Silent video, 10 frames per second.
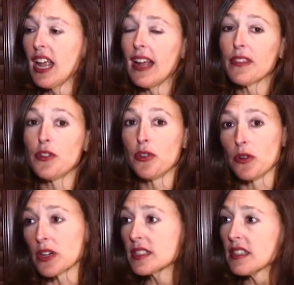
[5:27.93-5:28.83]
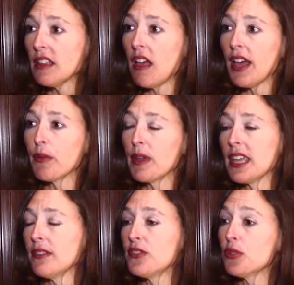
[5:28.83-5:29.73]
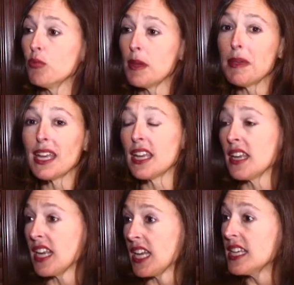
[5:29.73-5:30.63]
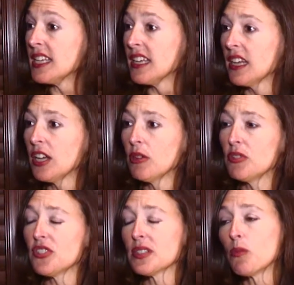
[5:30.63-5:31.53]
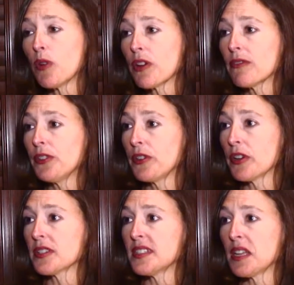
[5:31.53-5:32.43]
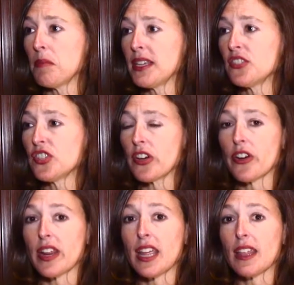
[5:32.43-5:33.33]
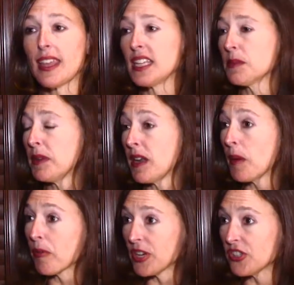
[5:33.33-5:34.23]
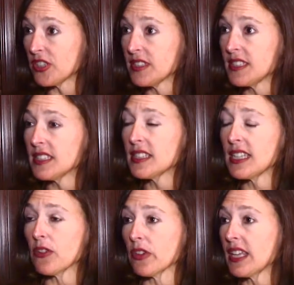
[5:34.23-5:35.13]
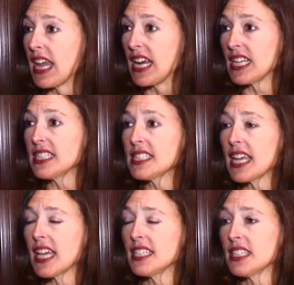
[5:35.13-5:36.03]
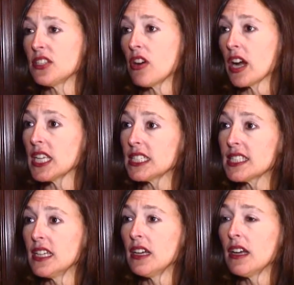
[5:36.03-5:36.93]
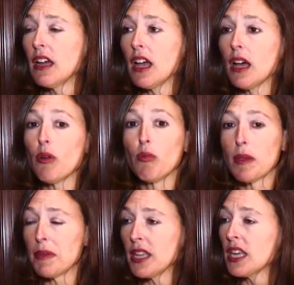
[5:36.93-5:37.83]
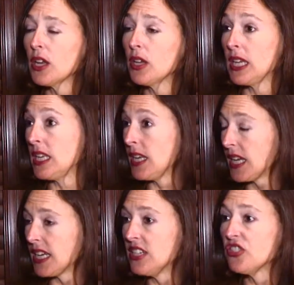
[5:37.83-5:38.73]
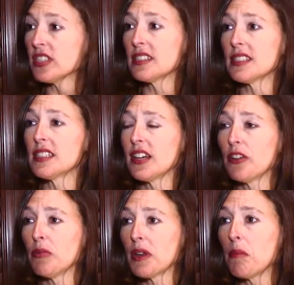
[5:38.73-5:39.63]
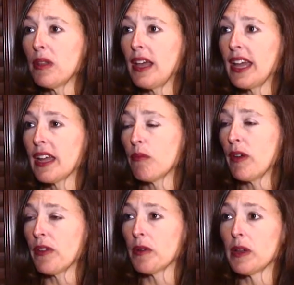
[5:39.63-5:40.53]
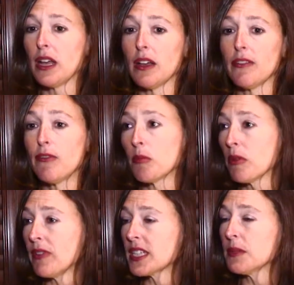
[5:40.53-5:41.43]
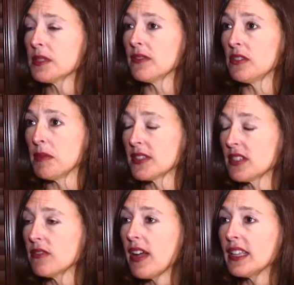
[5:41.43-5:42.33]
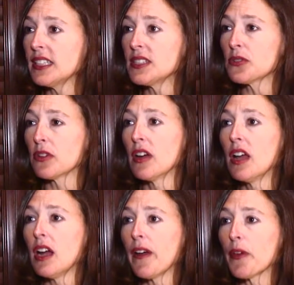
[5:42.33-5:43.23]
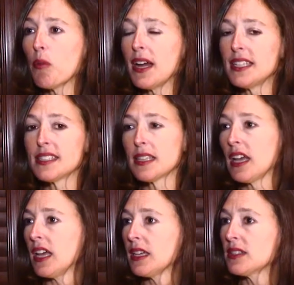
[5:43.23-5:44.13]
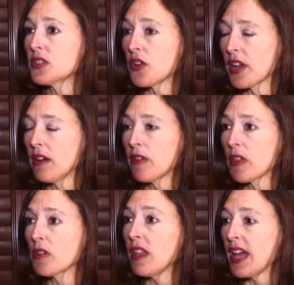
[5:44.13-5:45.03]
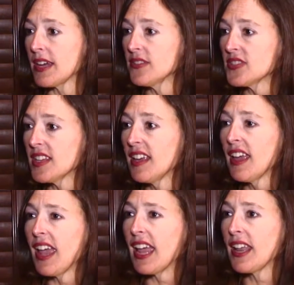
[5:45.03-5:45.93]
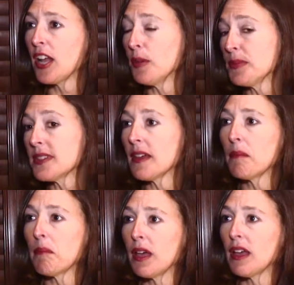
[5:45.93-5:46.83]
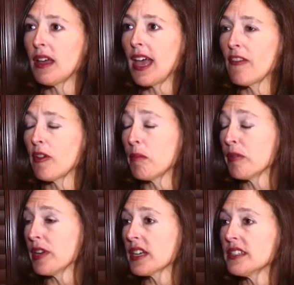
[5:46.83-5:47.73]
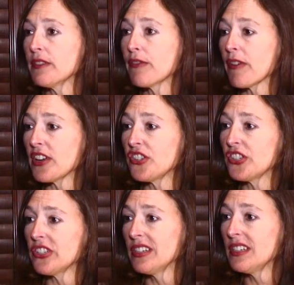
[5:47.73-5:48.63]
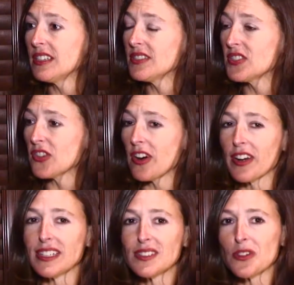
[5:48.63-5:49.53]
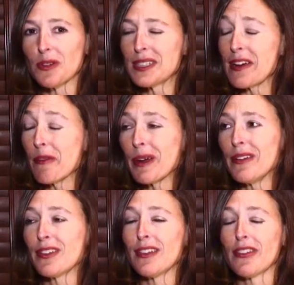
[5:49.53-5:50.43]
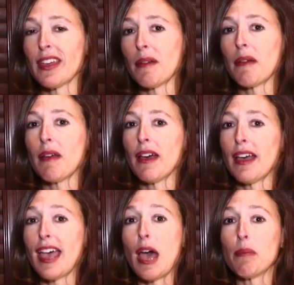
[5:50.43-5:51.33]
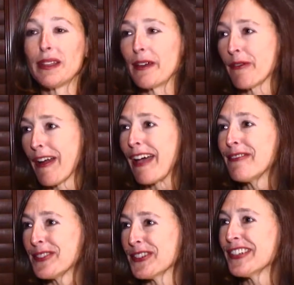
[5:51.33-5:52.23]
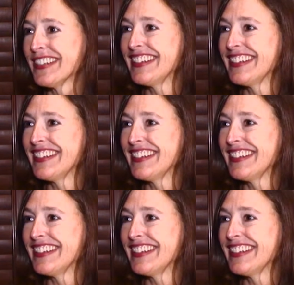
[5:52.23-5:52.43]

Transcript: At the New York Salon, we give to Women in Need, which is a wonderful New York City-based charity that has been in operation since the early eighties, and it targets uh, women in need, just as the title would imply, whether uh, former victims of domestic violence or otherwise uh, starting over their lives, and helps them uh, have a productive, fresh start. And so it's our way of giving uh, a happily ever after